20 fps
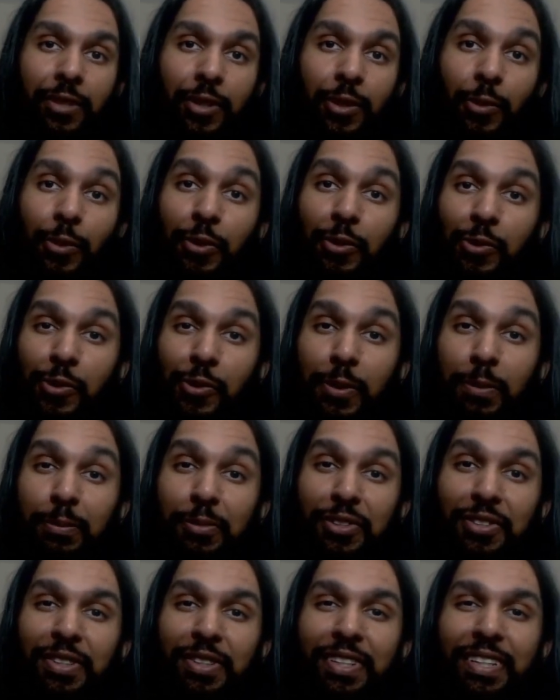the
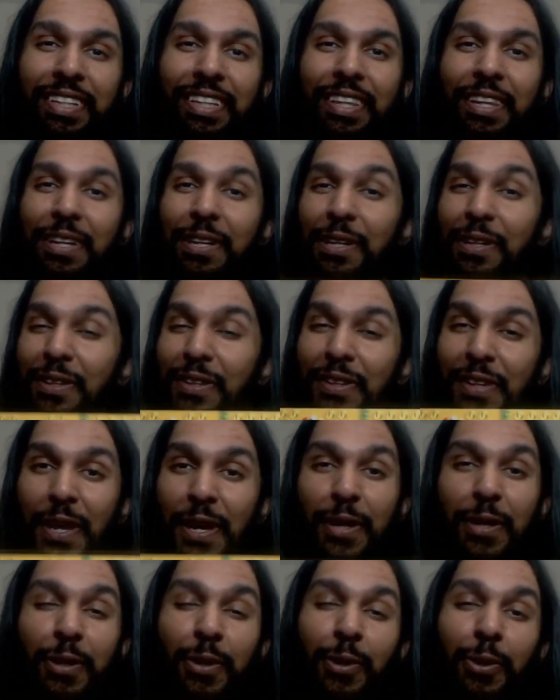drums, the
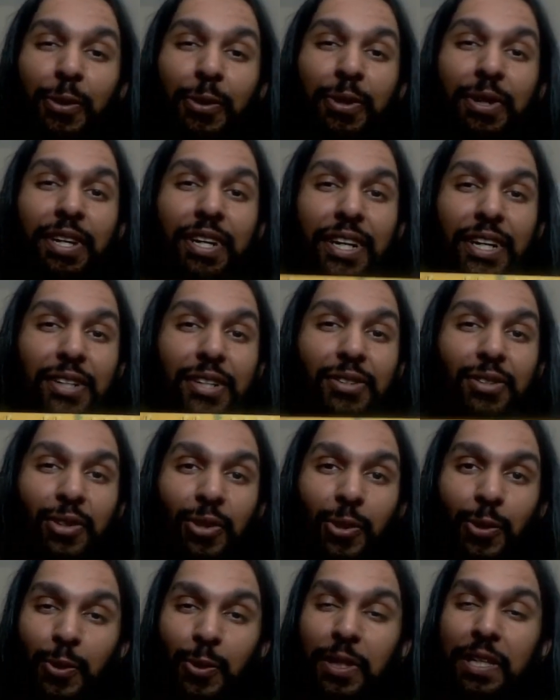Nintendo
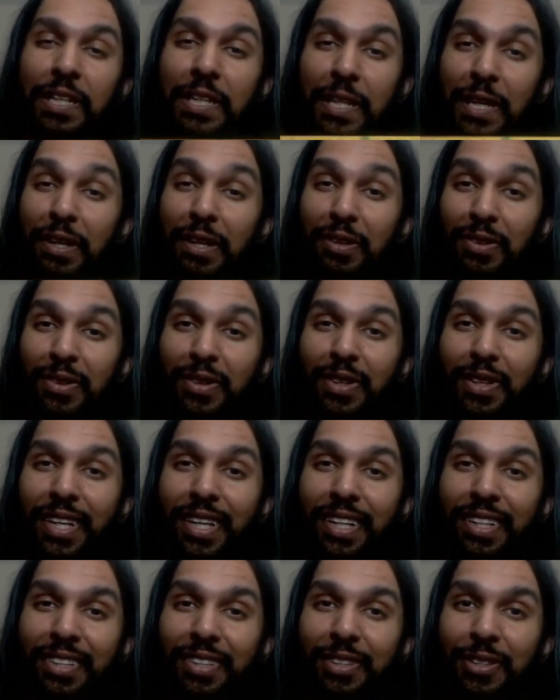2DS.
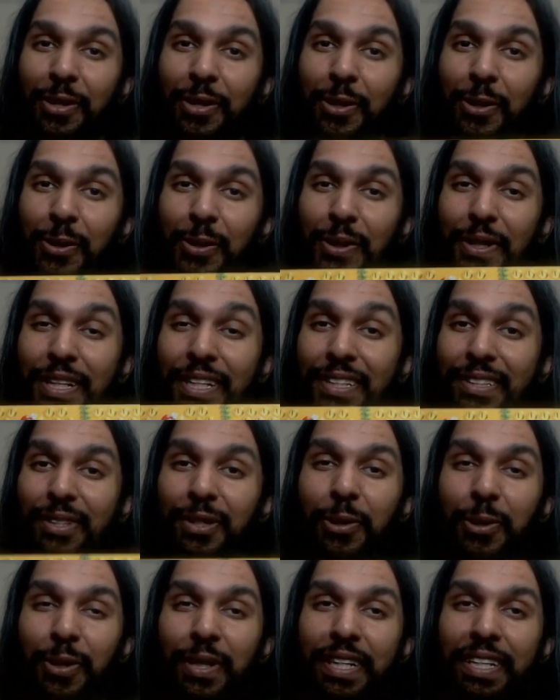So let's
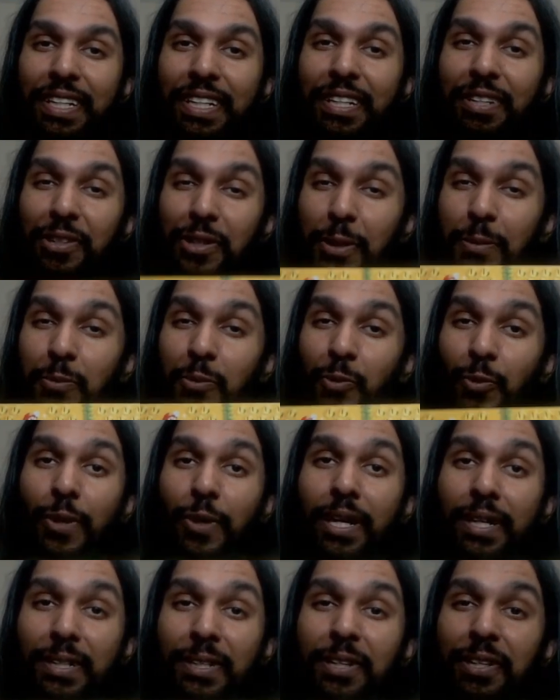go ahead and jump
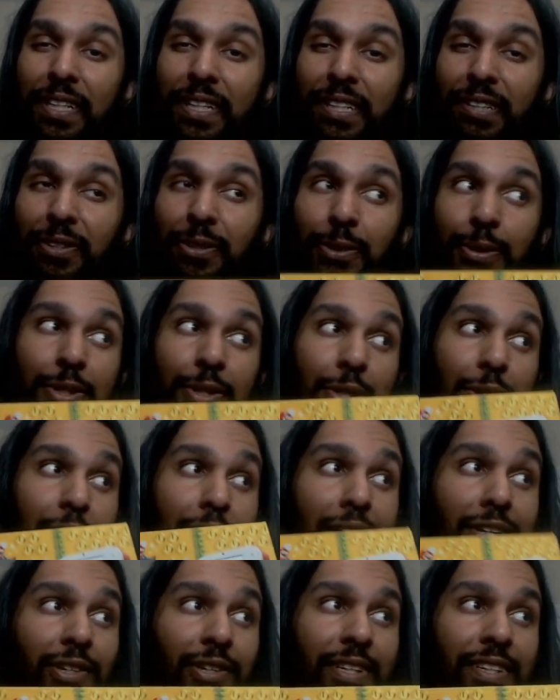right on into it. And you can
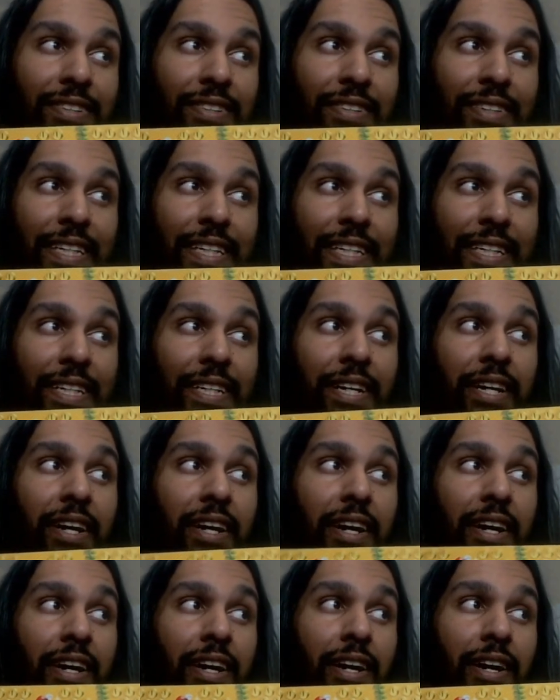actually see
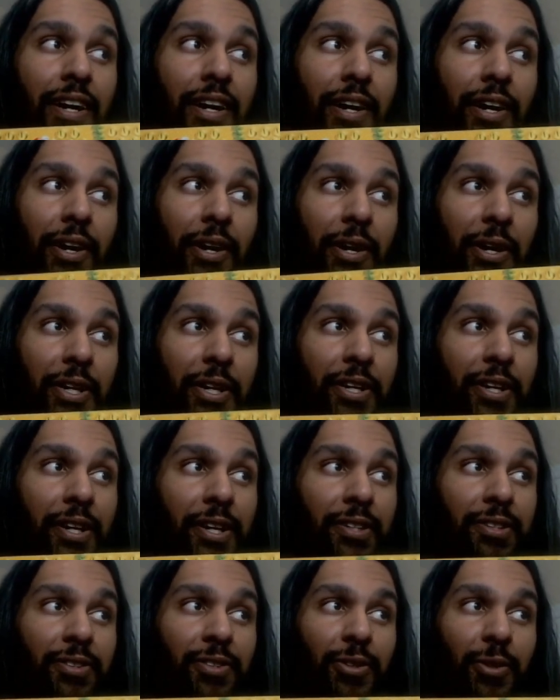our
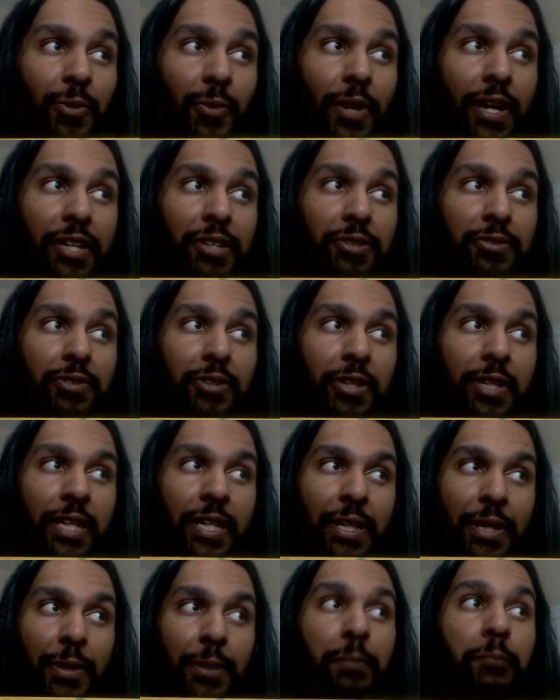console right over
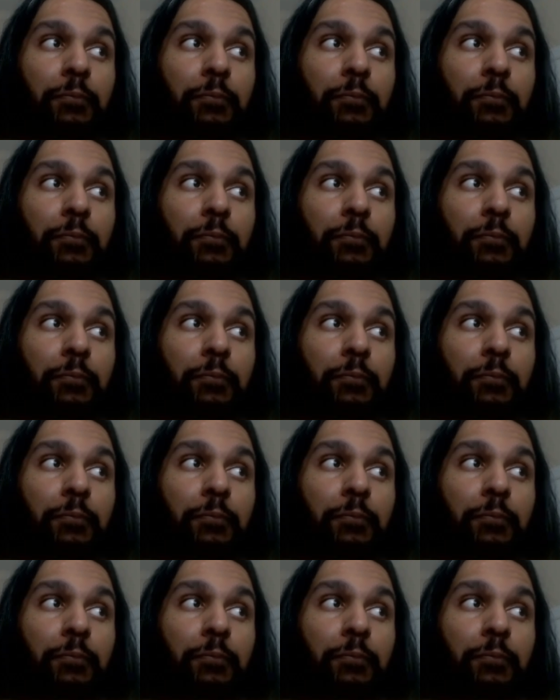here,